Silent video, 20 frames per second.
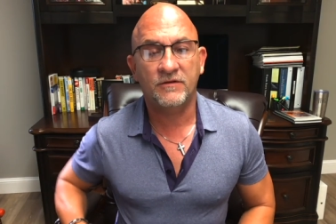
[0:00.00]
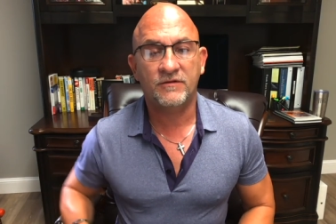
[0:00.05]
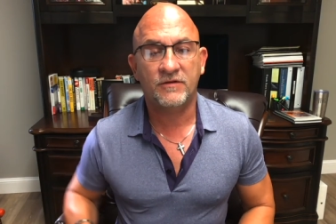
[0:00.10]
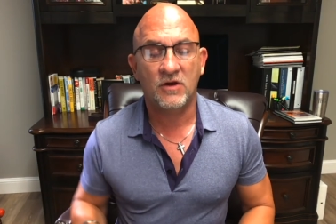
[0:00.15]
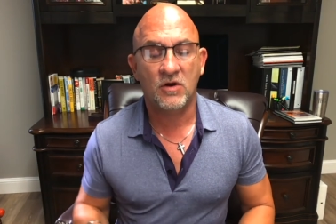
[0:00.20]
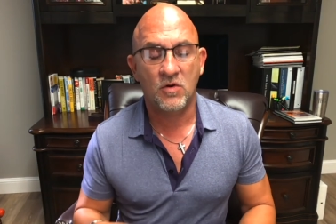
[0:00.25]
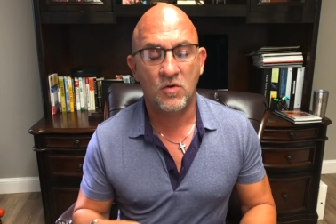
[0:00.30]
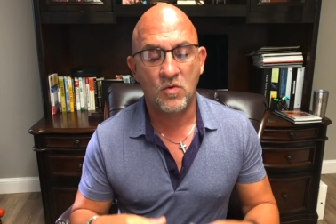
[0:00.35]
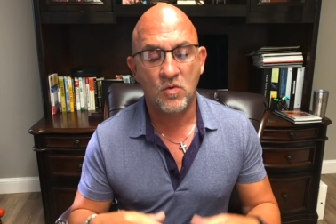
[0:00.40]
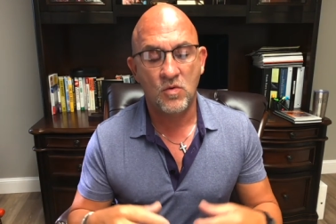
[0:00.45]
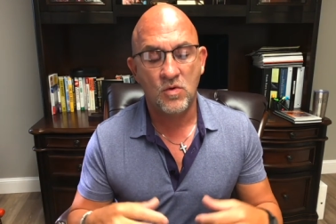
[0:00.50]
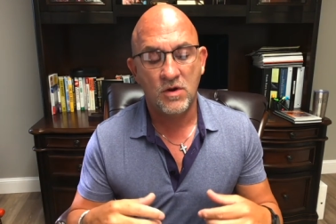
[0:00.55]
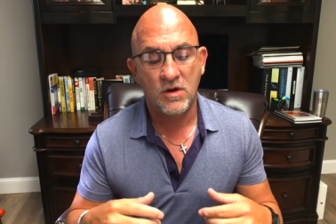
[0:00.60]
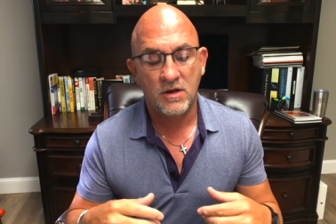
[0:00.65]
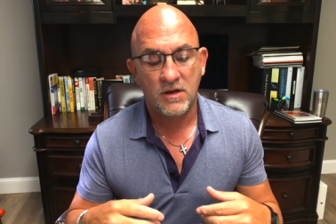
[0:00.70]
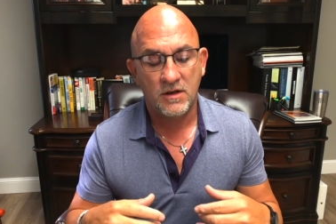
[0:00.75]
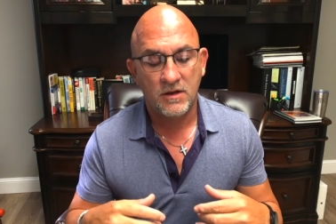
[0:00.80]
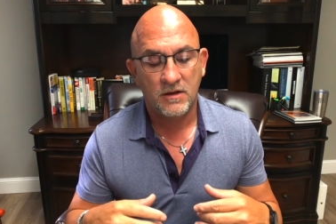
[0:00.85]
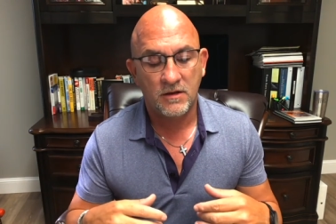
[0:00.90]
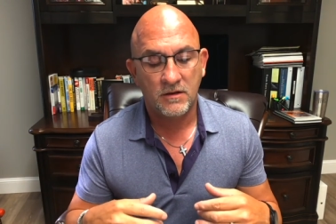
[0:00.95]
So
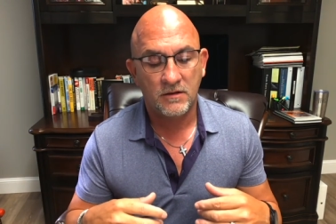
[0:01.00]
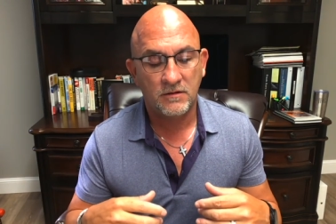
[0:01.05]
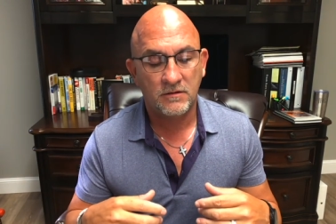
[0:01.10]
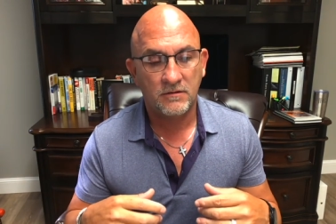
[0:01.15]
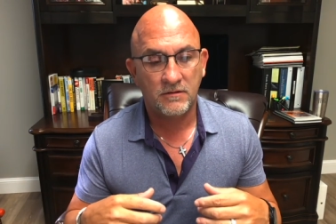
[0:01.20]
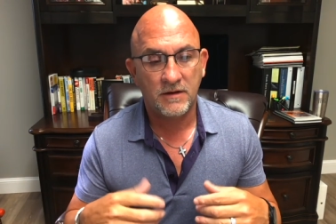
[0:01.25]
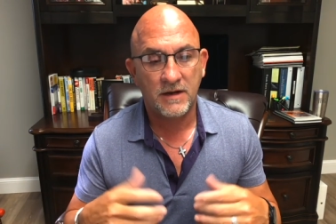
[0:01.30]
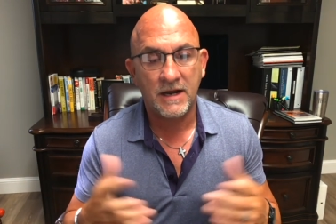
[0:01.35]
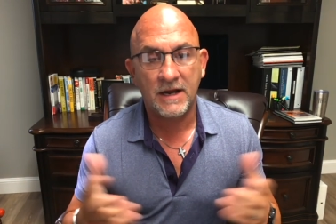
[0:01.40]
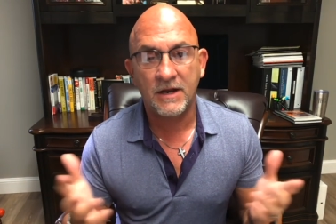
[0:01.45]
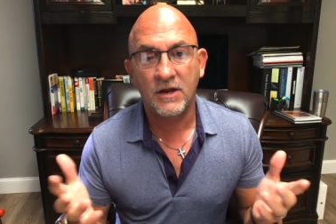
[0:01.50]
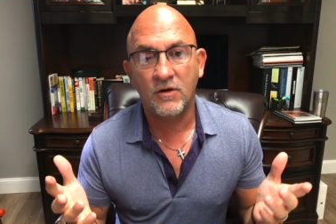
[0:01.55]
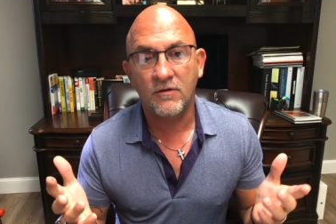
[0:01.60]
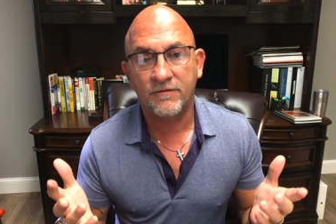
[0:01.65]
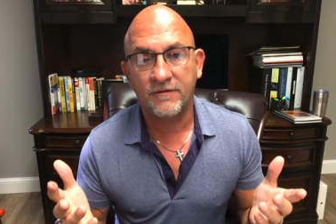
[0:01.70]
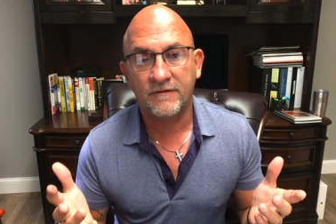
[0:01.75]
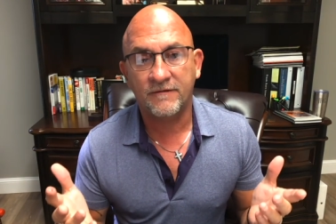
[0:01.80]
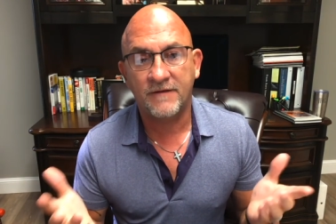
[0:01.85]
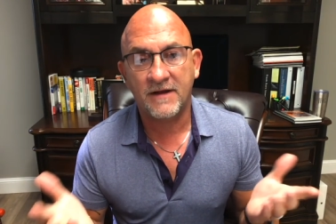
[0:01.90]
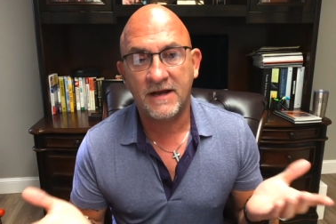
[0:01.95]
I know
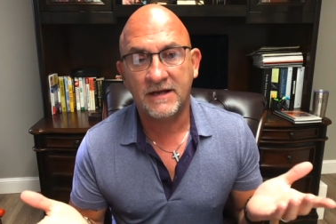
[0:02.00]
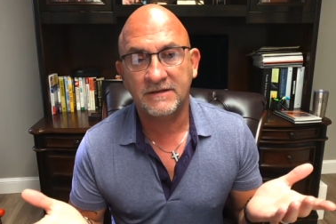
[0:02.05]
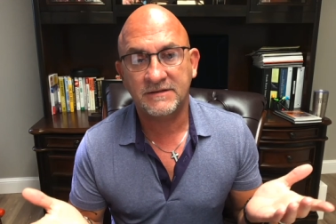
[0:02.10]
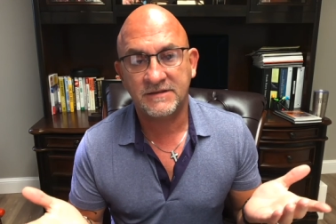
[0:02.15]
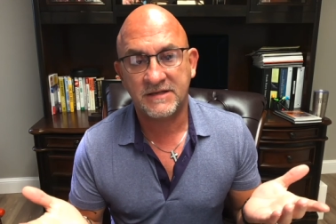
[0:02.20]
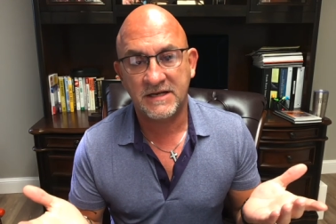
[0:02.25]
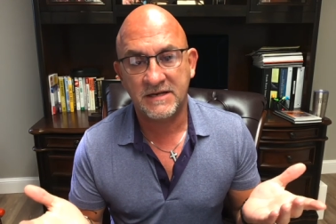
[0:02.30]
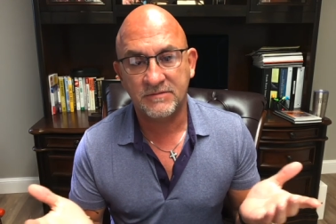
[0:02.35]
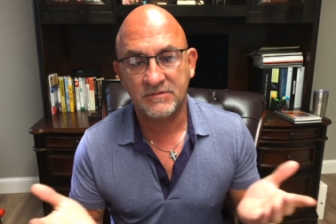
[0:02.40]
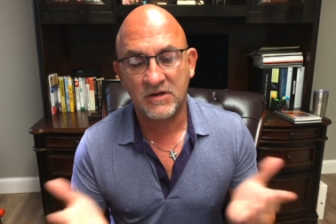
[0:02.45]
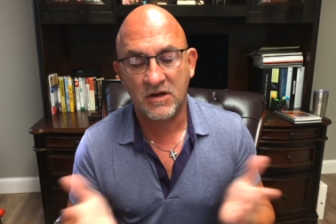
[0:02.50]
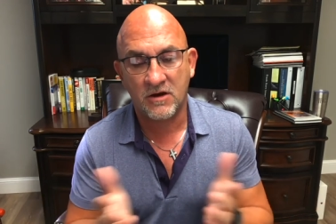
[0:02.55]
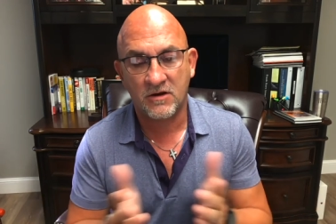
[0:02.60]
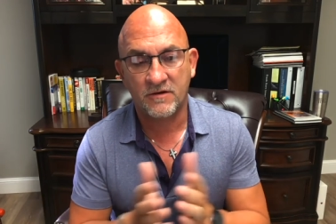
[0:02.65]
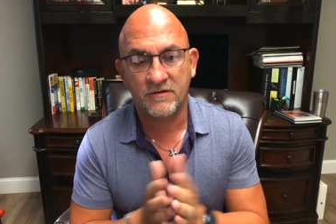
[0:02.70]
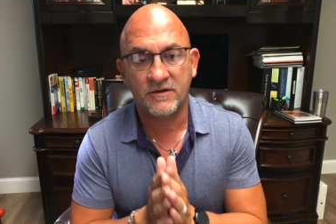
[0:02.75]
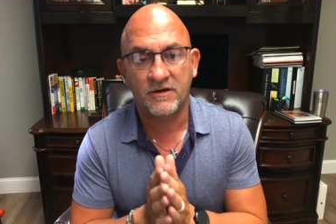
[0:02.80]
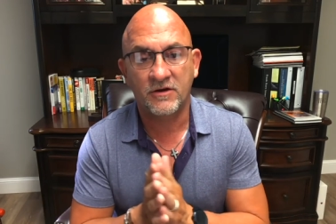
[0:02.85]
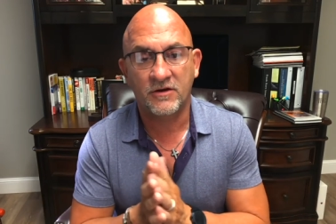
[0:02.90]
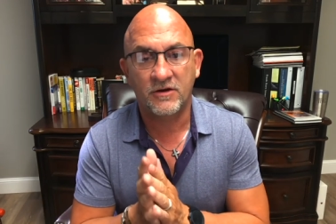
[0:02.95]
for a fact steam's
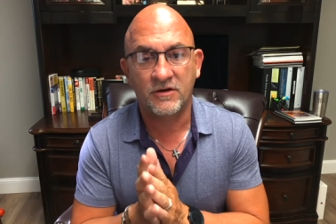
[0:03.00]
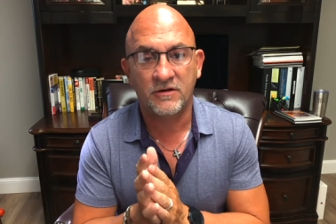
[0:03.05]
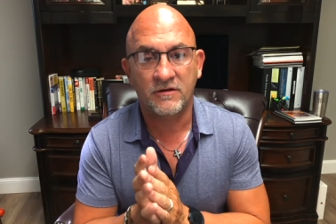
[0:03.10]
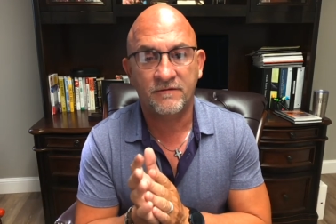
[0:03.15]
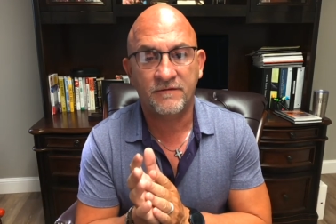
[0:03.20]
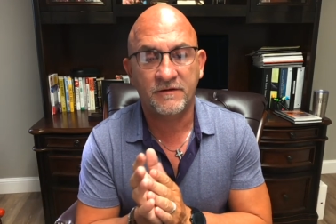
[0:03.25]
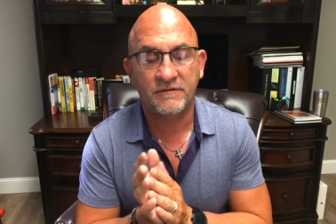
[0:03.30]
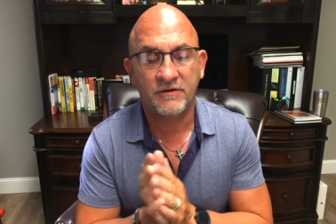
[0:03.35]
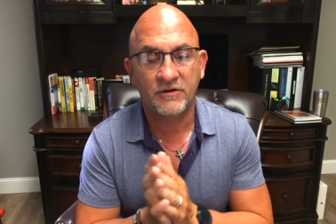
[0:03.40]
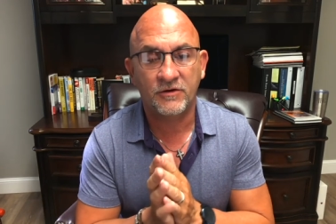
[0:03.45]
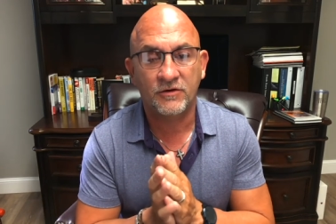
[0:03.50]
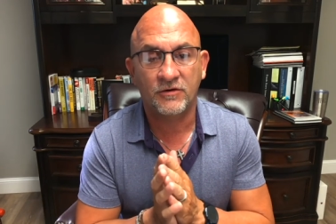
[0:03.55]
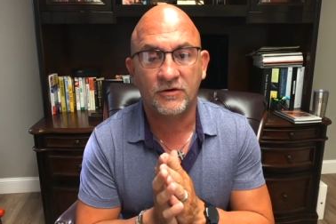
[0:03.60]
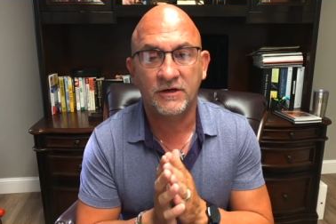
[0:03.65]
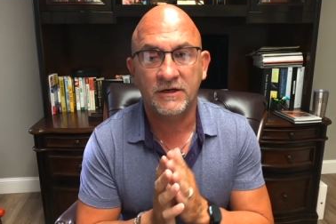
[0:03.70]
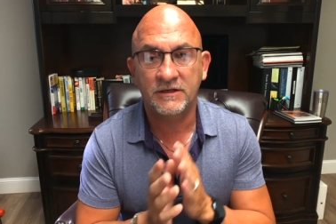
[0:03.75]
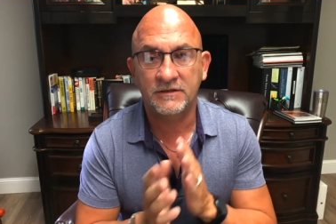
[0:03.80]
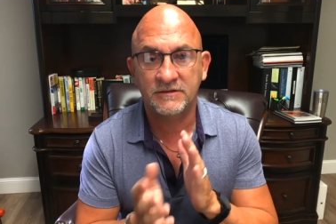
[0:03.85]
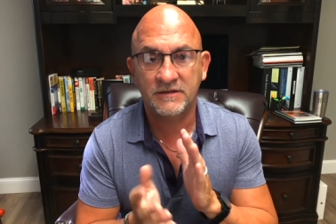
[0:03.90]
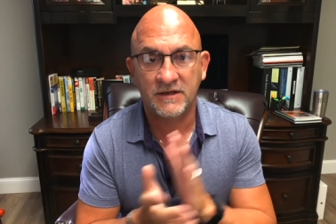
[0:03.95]
hotter than 150
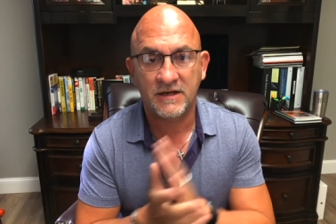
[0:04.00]
degrees,